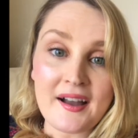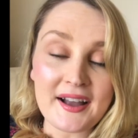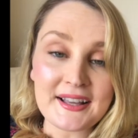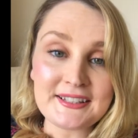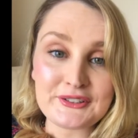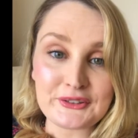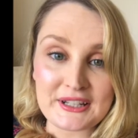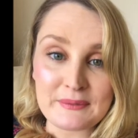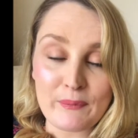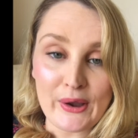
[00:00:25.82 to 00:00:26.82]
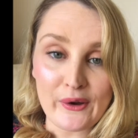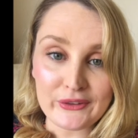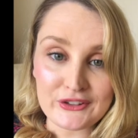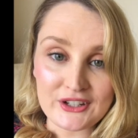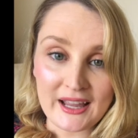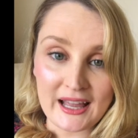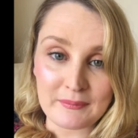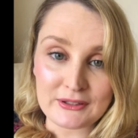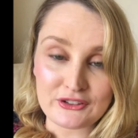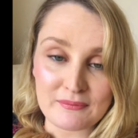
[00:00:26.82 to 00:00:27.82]
I studied biology,
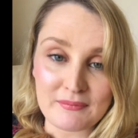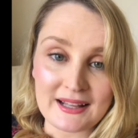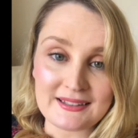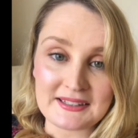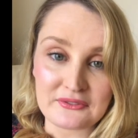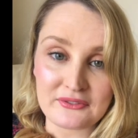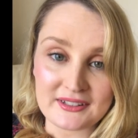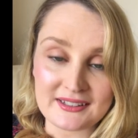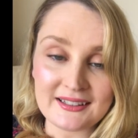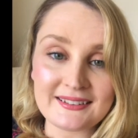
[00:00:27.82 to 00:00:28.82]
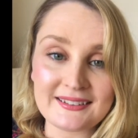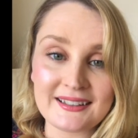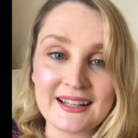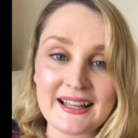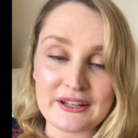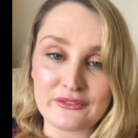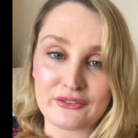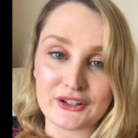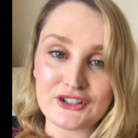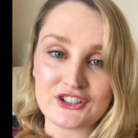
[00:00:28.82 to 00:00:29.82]
chemistry, maths and physics in
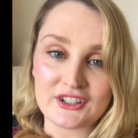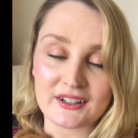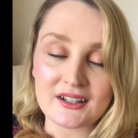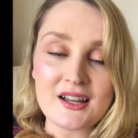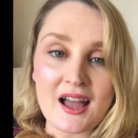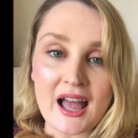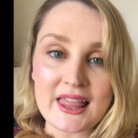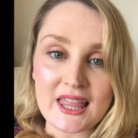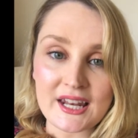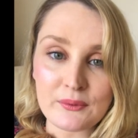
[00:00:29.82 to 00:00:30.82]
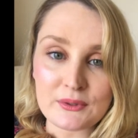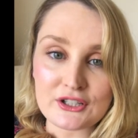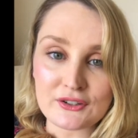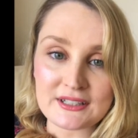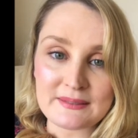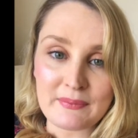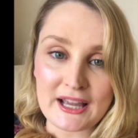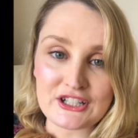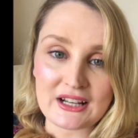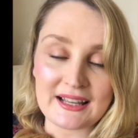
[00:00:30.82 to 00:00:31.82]
first year, and then I went on to
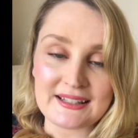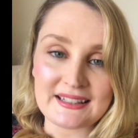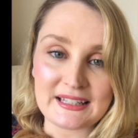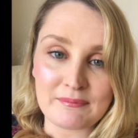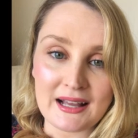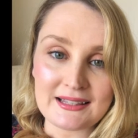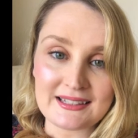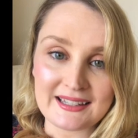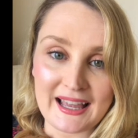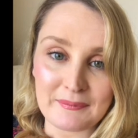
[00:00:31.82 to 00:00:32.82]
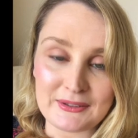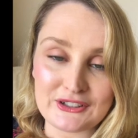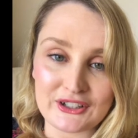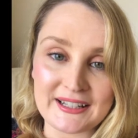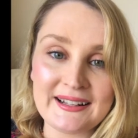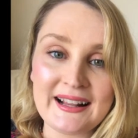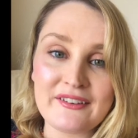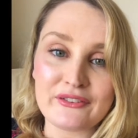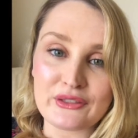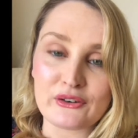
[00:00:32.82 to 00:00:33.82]
specialise in maths and chemistry
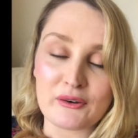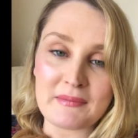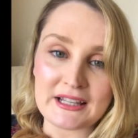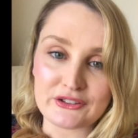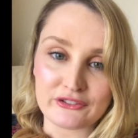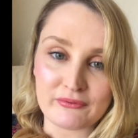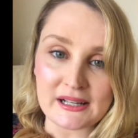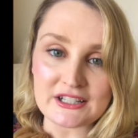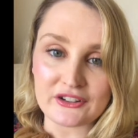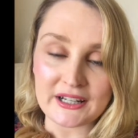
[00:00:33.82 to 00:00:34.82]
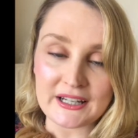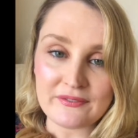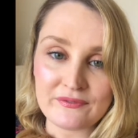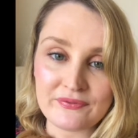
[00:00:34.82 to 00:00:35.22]
for the remainder of my degree.